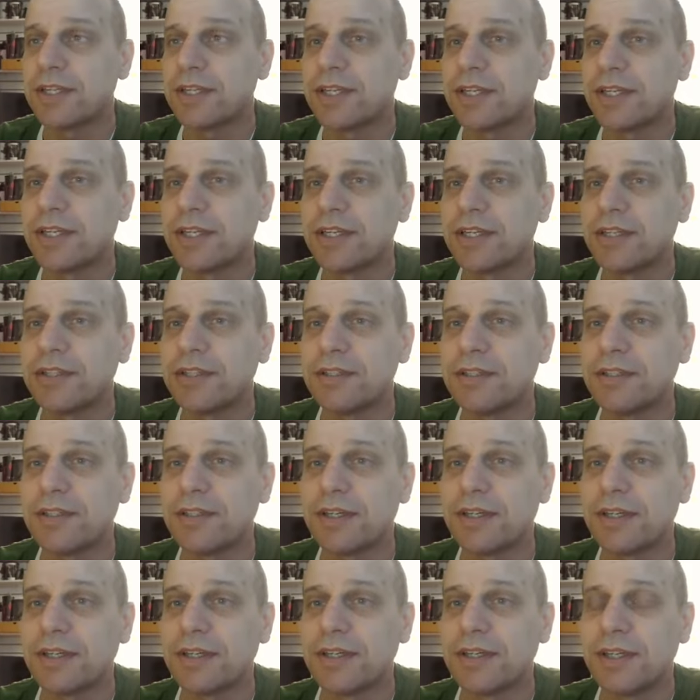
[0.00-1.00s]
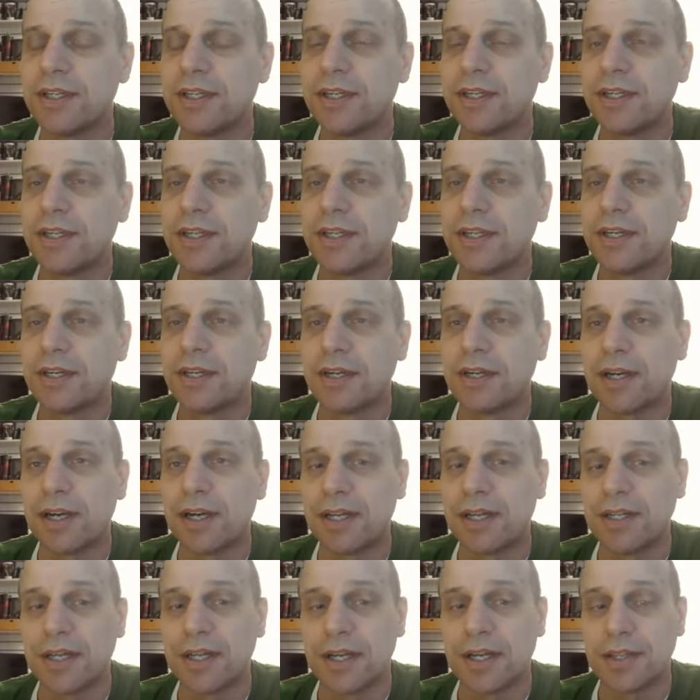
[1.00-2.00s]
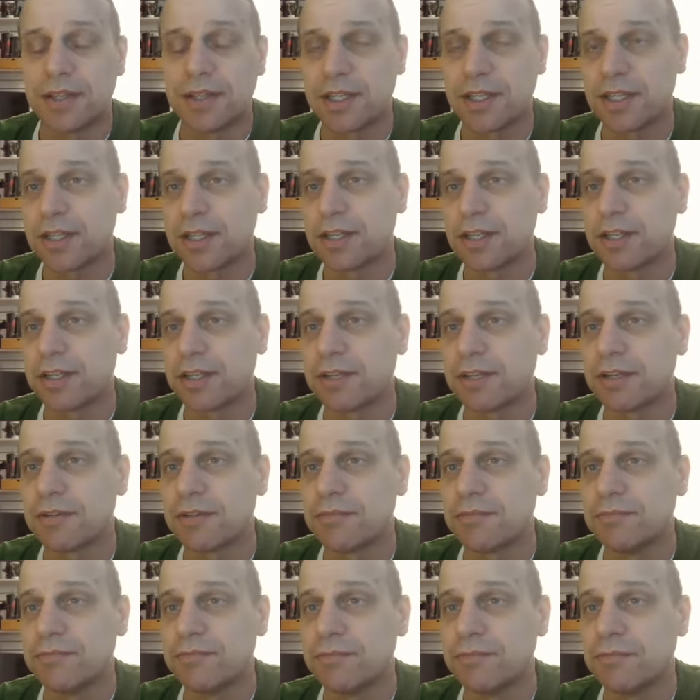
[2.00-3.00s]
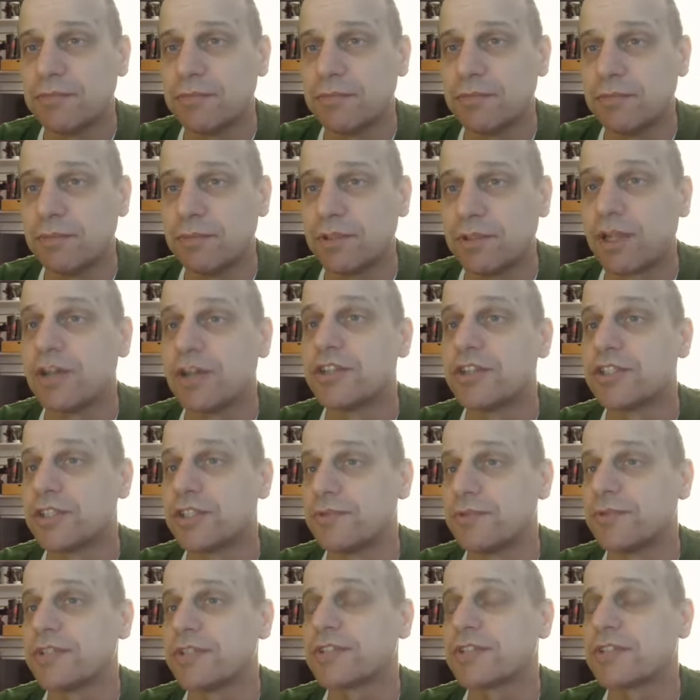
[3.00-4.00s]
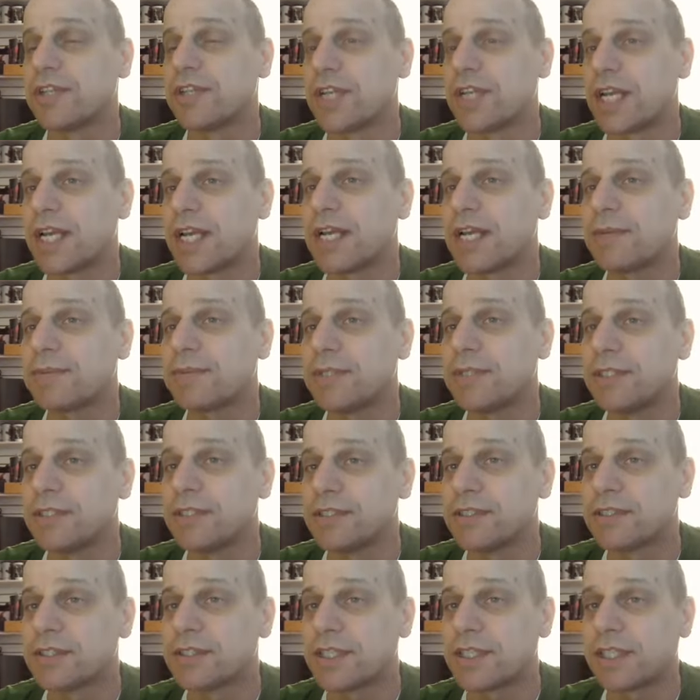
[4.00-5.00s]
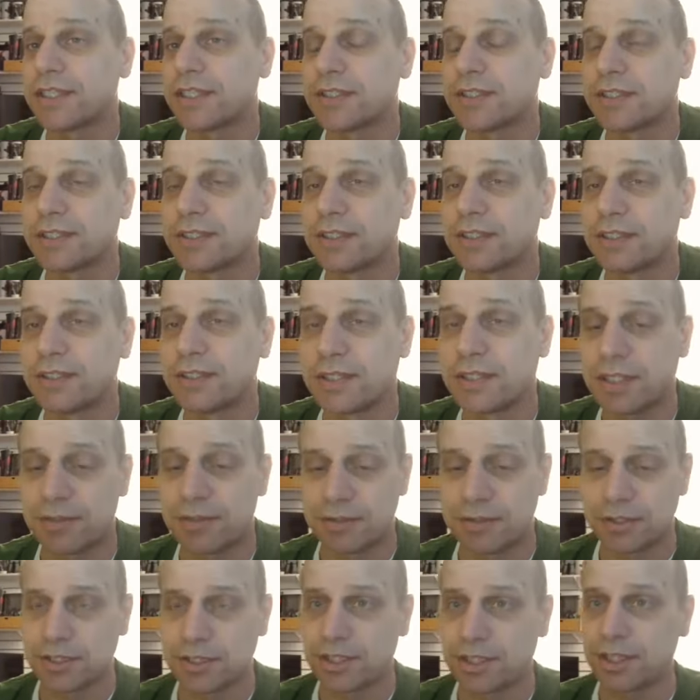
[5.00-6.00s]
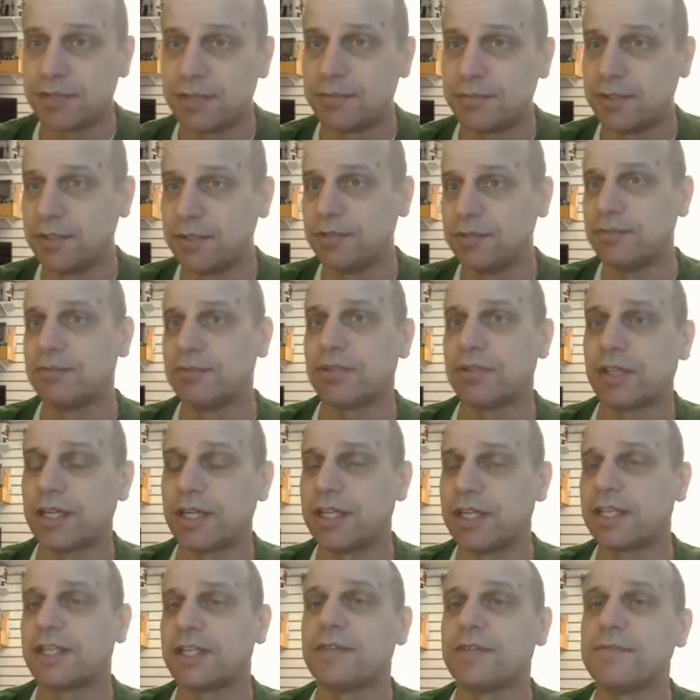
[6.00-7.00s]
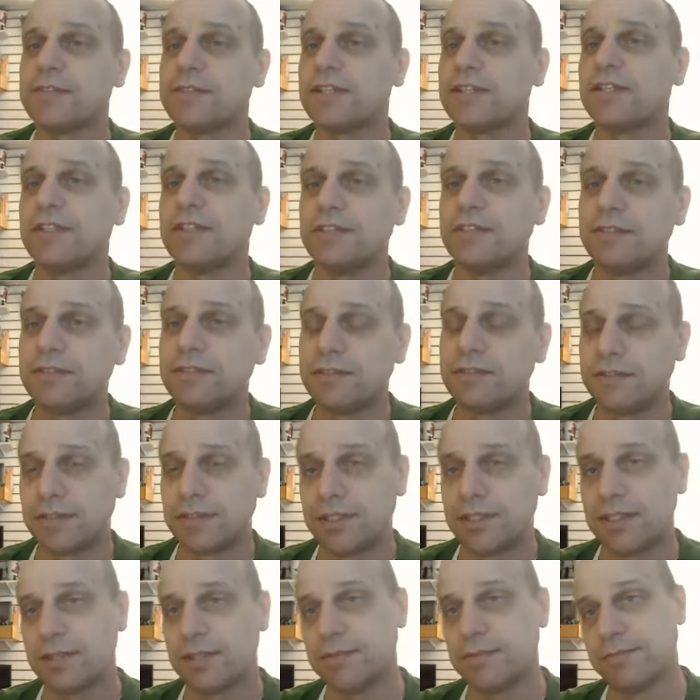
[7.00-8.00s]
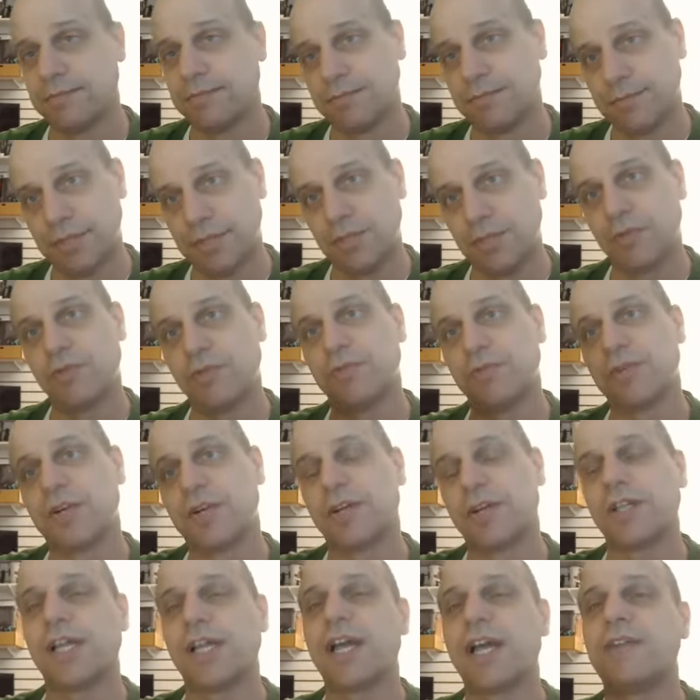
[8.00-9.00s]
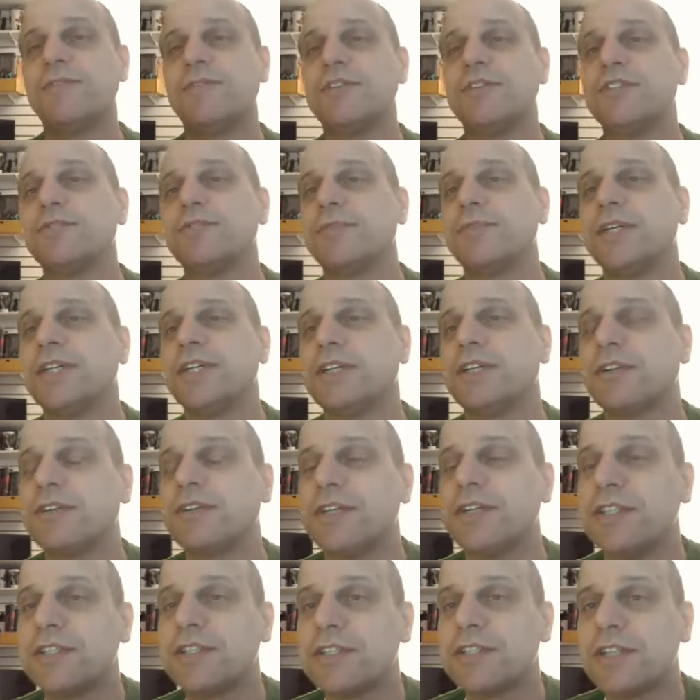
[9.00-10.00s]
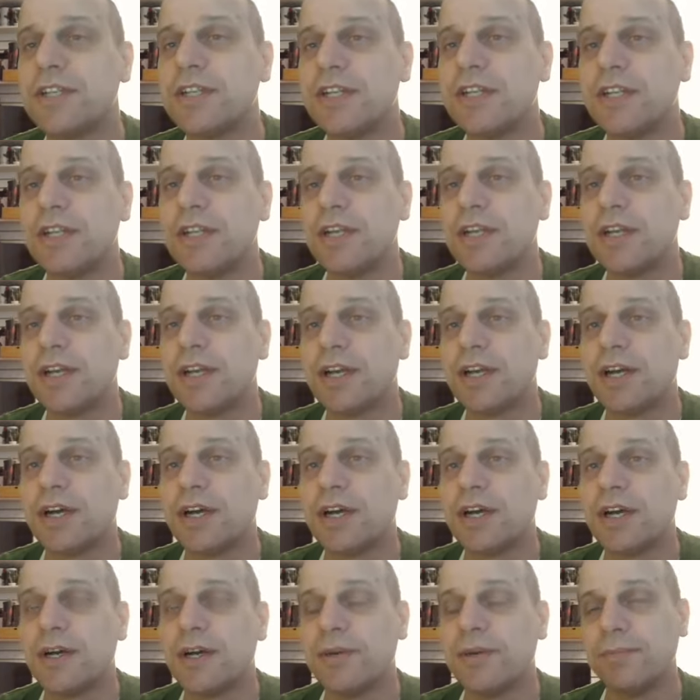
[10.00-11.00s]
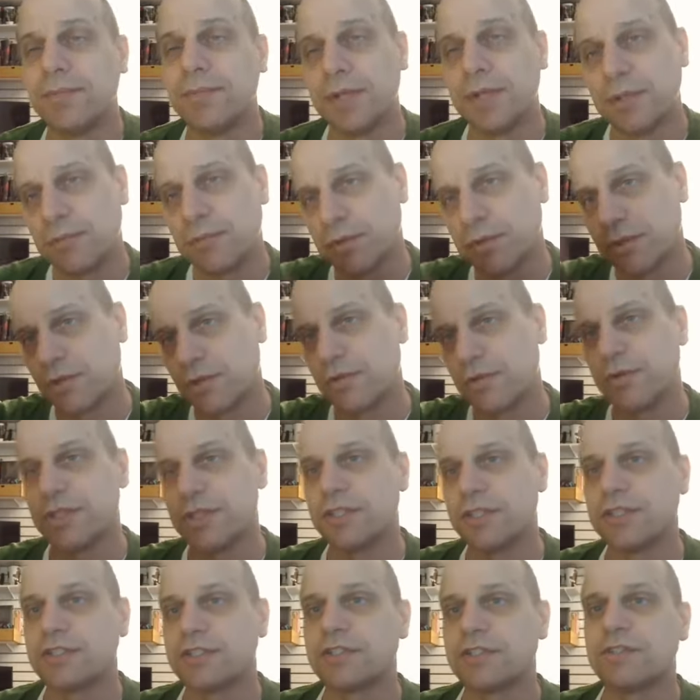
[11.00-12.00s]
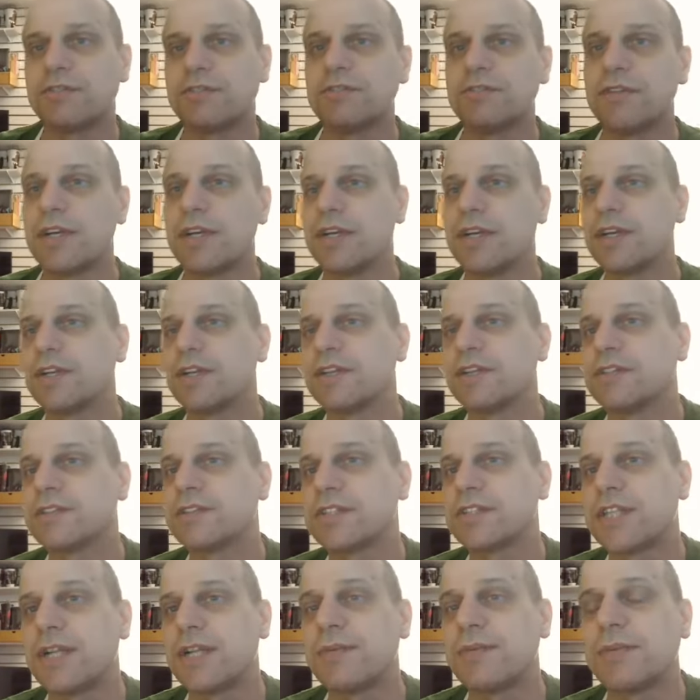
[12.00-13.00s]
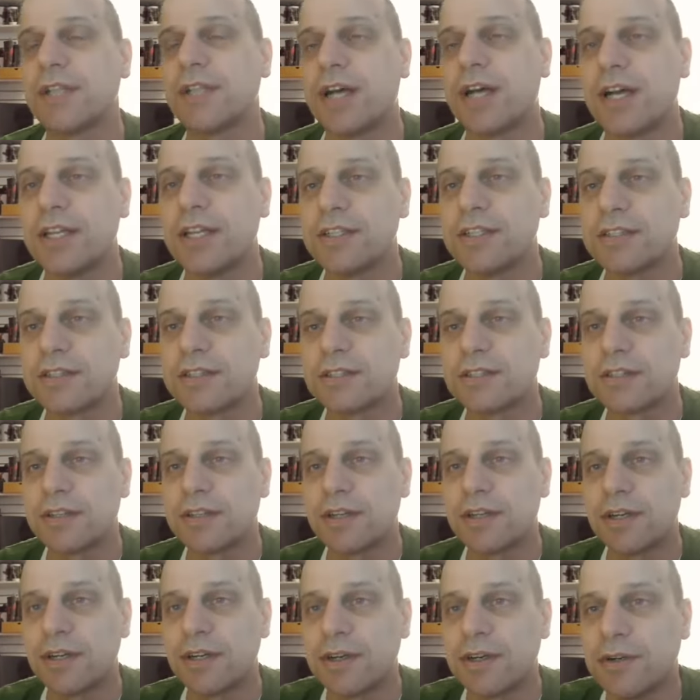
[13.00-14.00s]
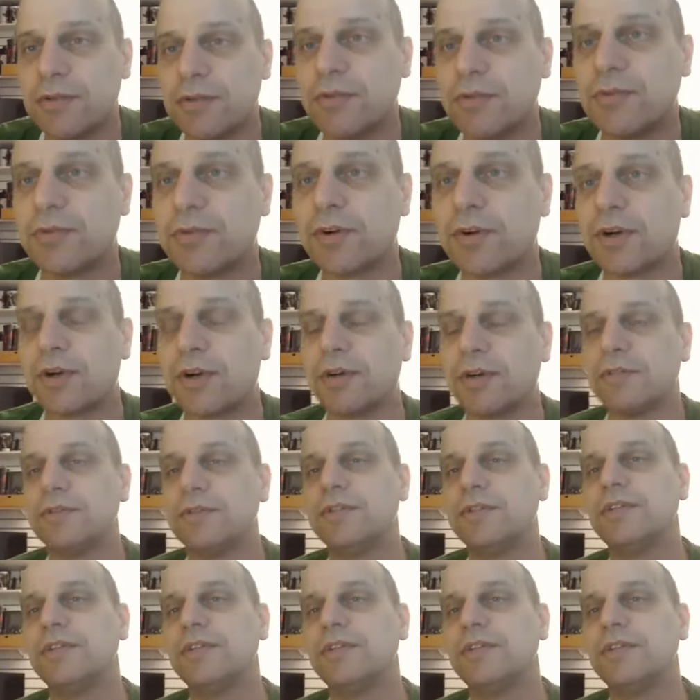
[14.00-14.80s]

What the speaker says: And I think largely what's going to happen is that every time a new client comes in, the overall average might increase, but will always stabilize overall